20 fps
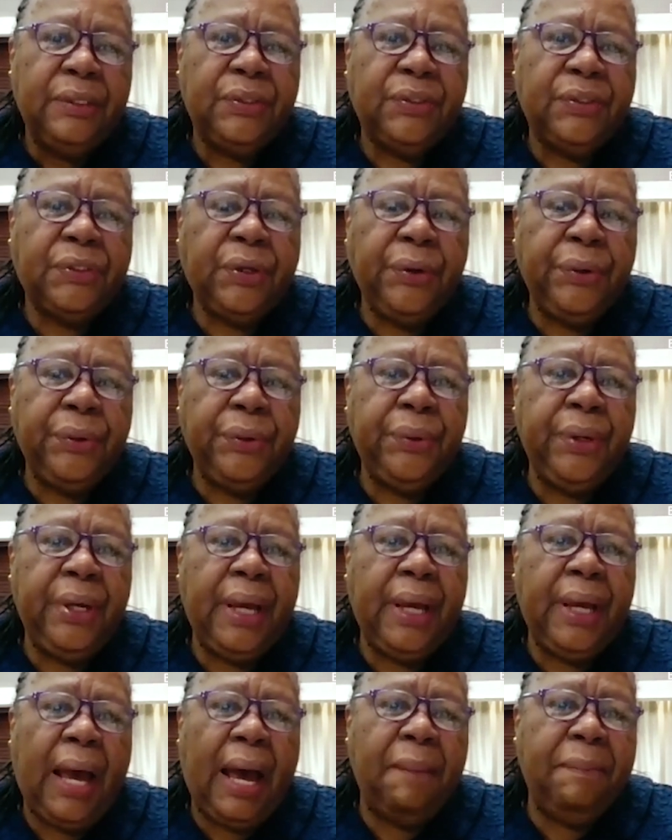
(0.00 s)
So
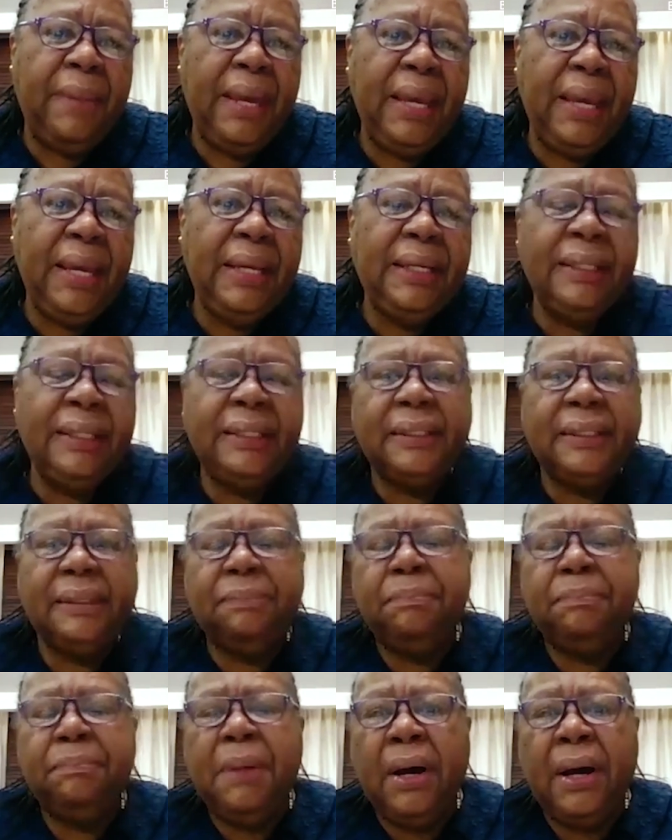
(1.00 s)
I made
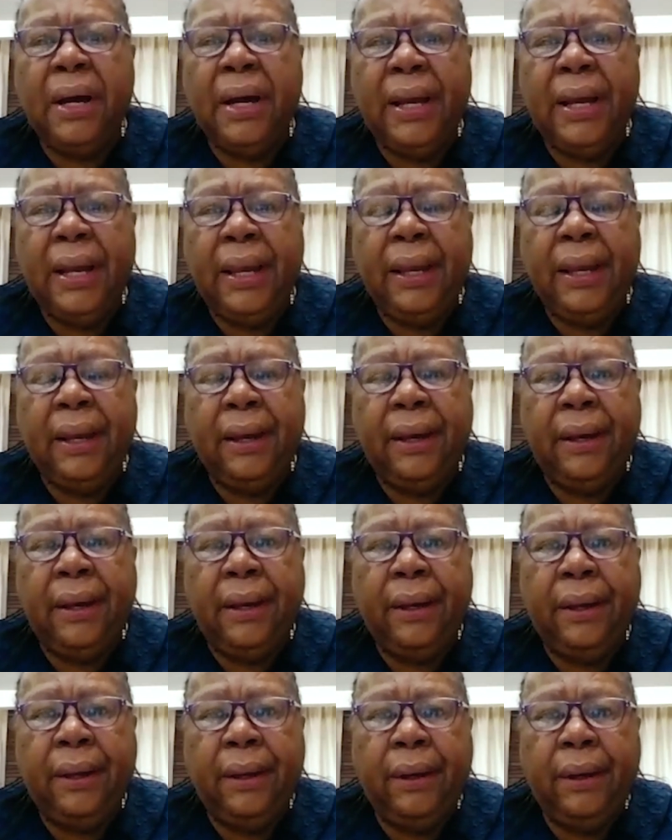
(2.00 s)
it my
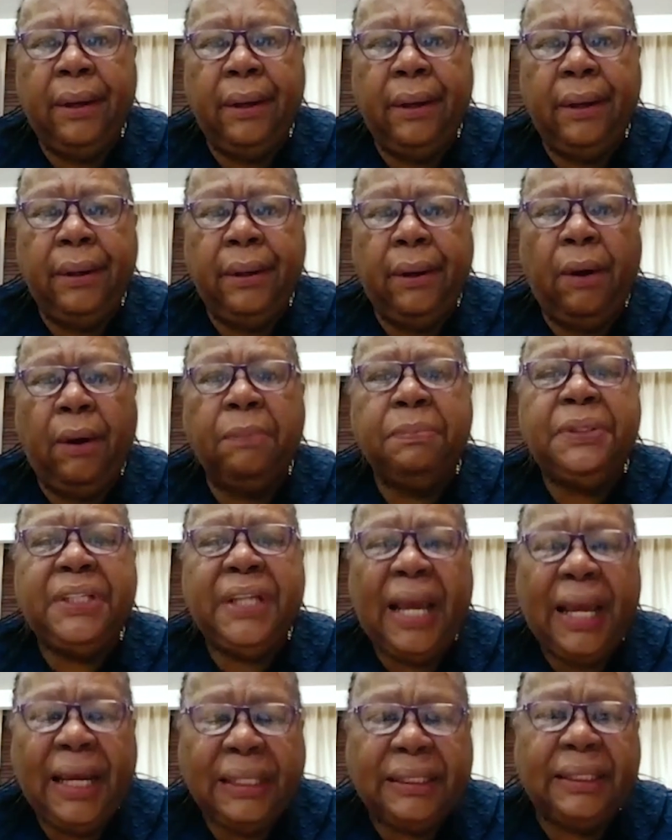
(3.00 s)

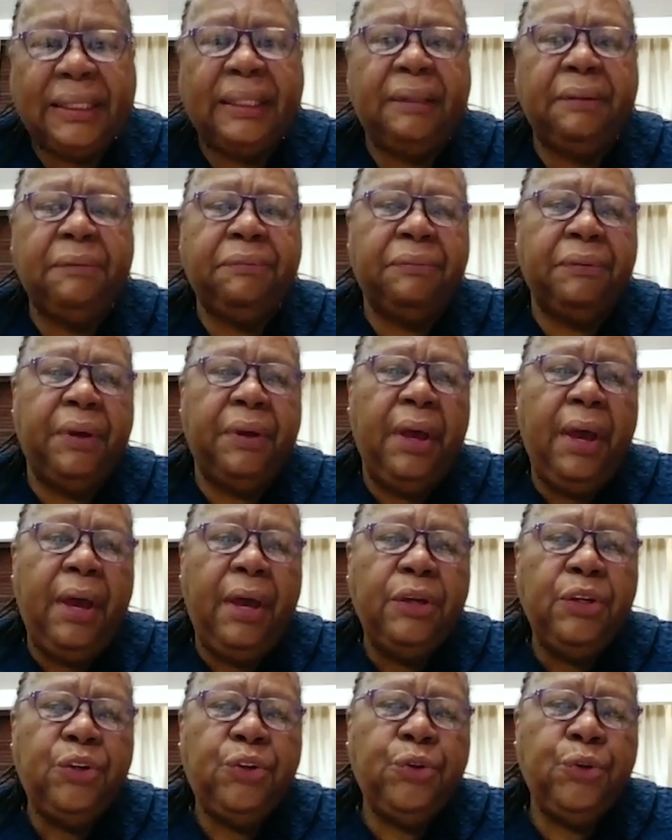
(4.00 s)
objective
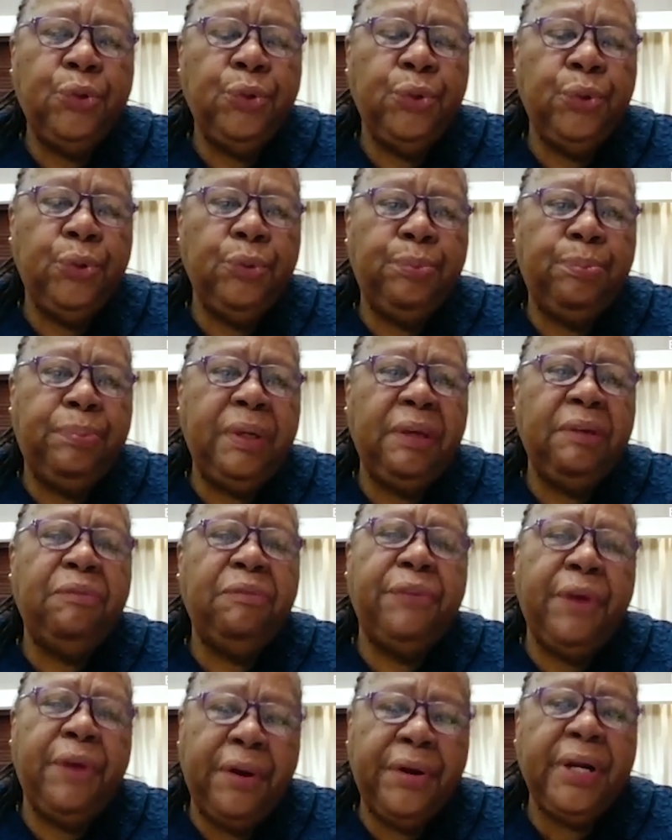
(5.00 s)
to be
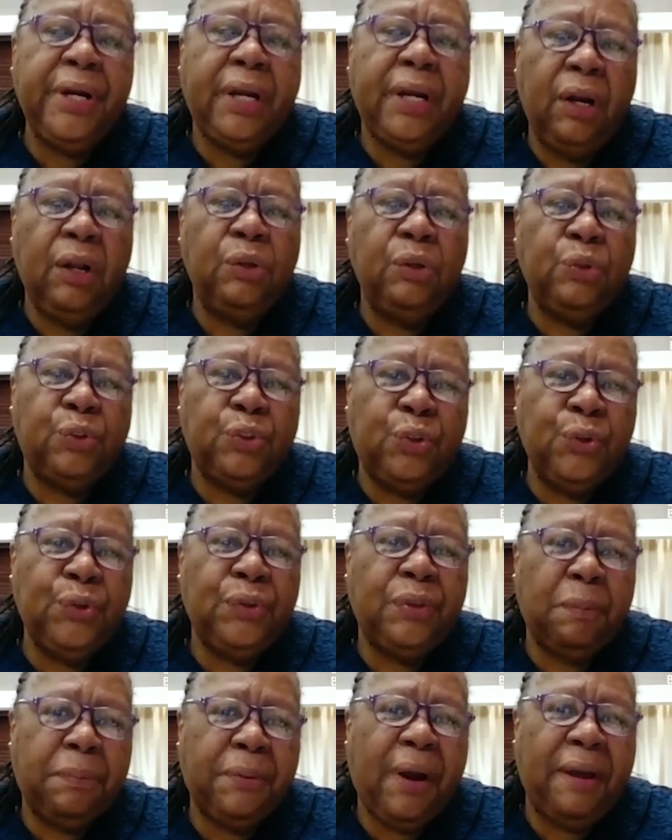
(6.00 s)
very close to
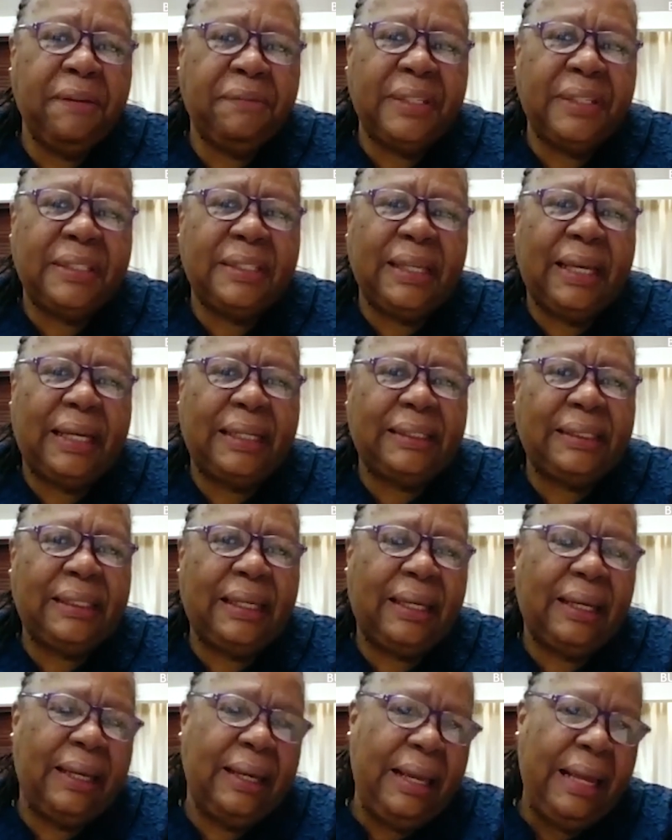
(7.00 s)
the private
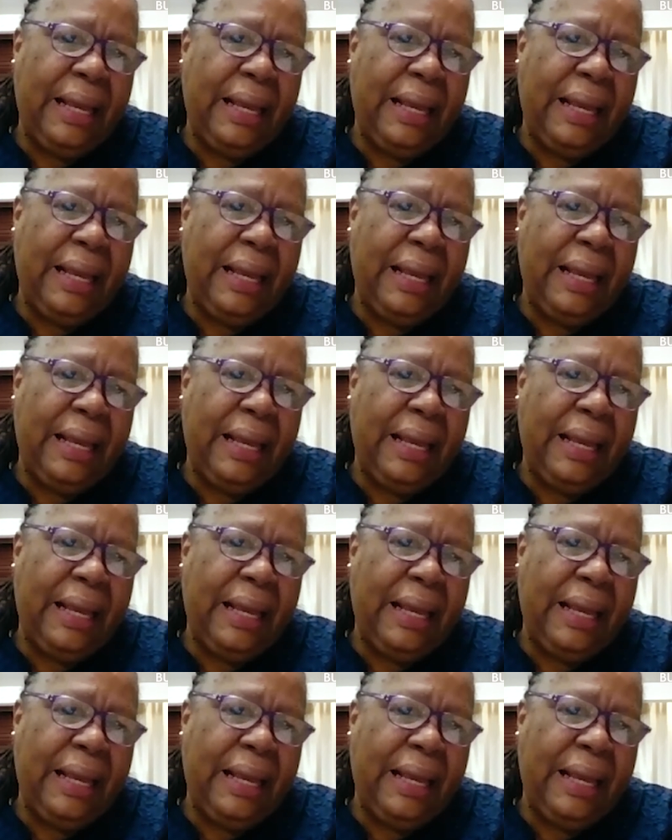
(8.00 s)
sector.